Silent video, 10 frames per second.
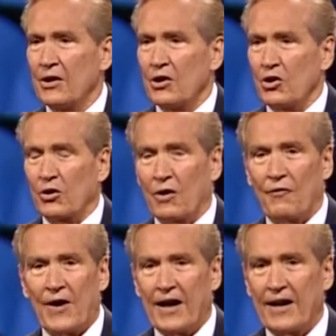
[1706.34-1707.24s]
you're going to
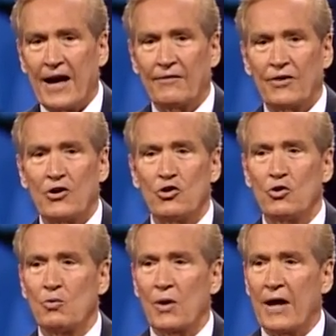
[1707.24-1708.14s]
find out that
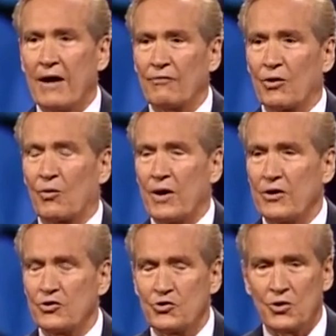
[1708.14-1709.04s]
you will have the
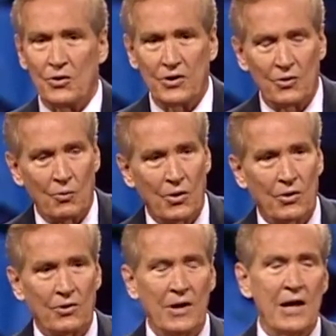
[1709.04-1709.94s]
greatest joy in the
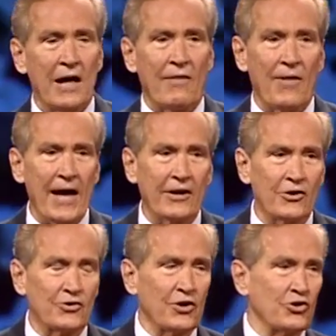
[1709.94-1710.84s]
world. And that
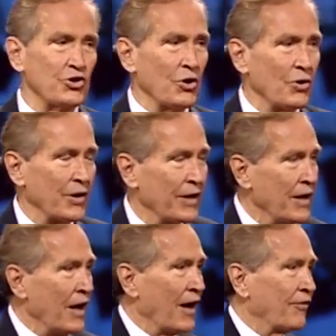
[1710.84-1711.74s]
is the joy
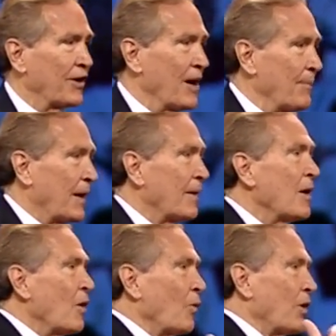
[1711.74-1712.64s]
of coming
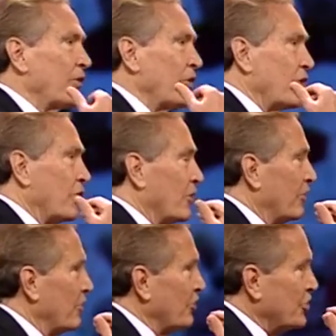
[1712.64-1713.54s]
with
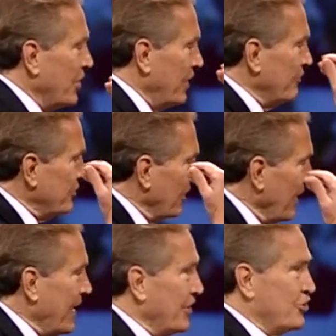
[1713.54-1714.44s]
your, your sheaves to
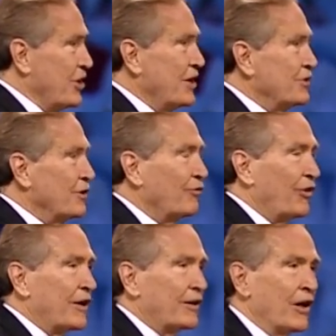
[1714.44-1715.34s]
lay at Jesus' feet,